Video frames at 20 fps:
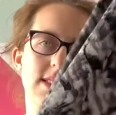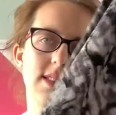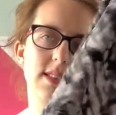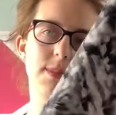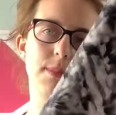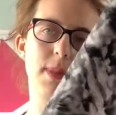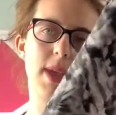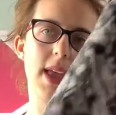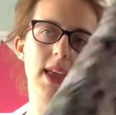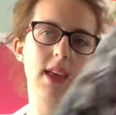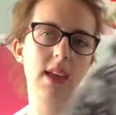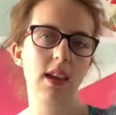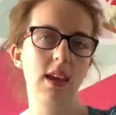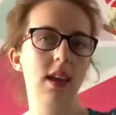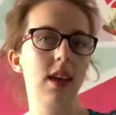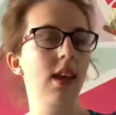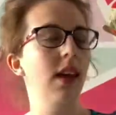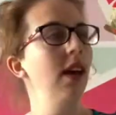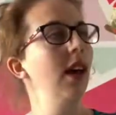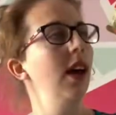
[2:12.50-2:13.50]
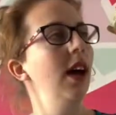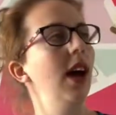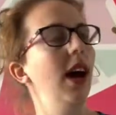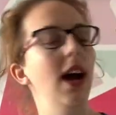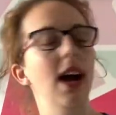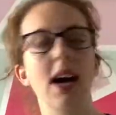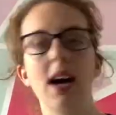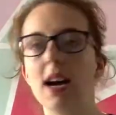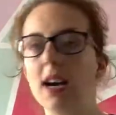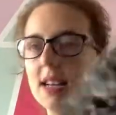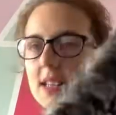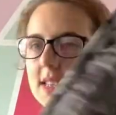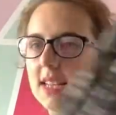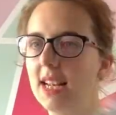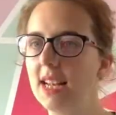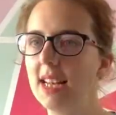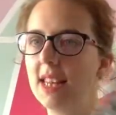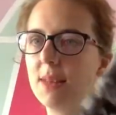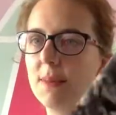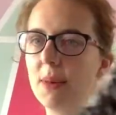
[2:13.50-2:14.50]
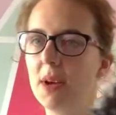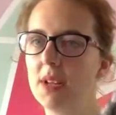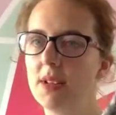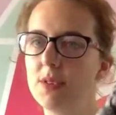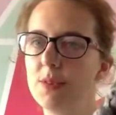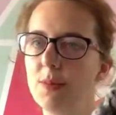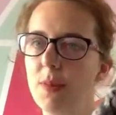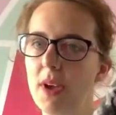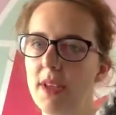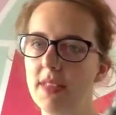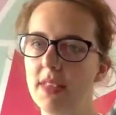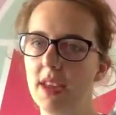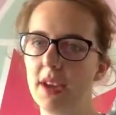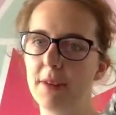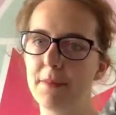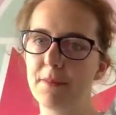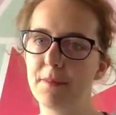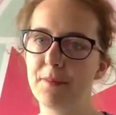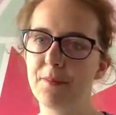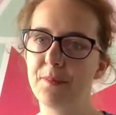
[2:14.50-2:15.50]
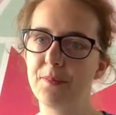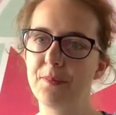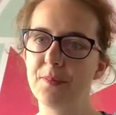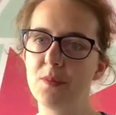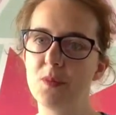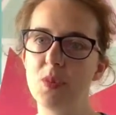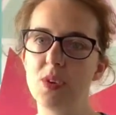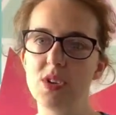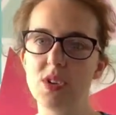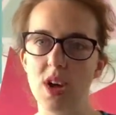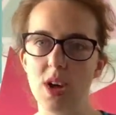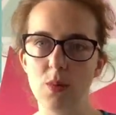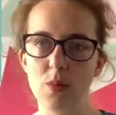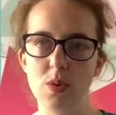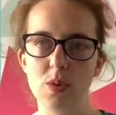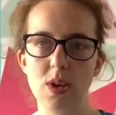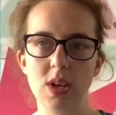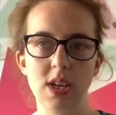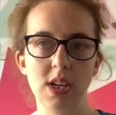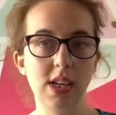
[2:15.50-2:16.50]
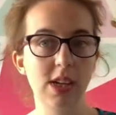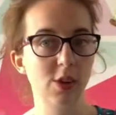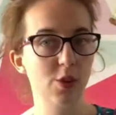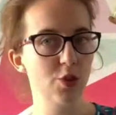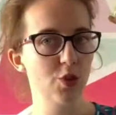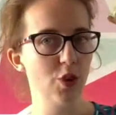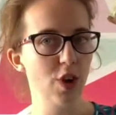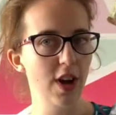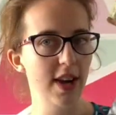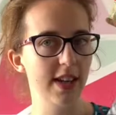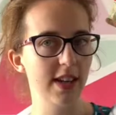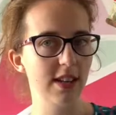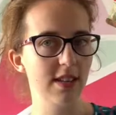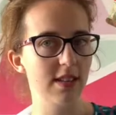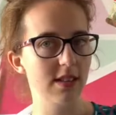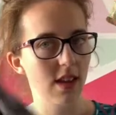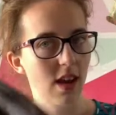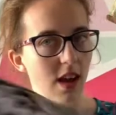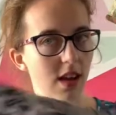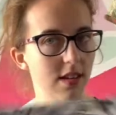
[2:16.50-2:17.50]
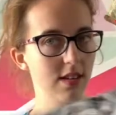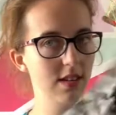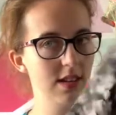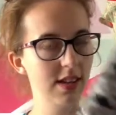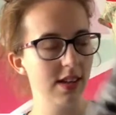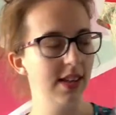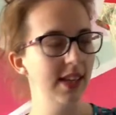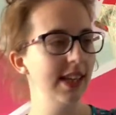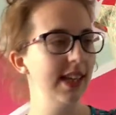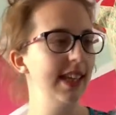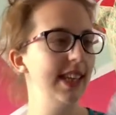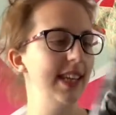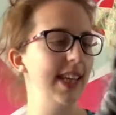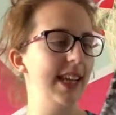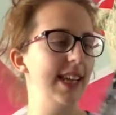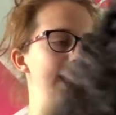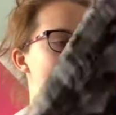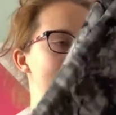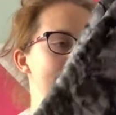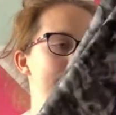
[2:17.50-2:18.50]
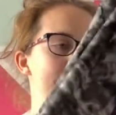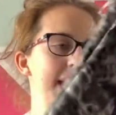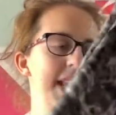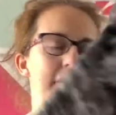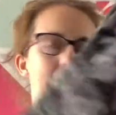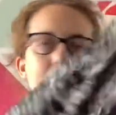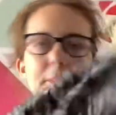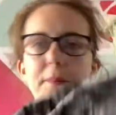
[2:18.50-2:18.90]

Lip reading: to make a Tilly and the Buttons Bertha, which I will try and insert next to me here.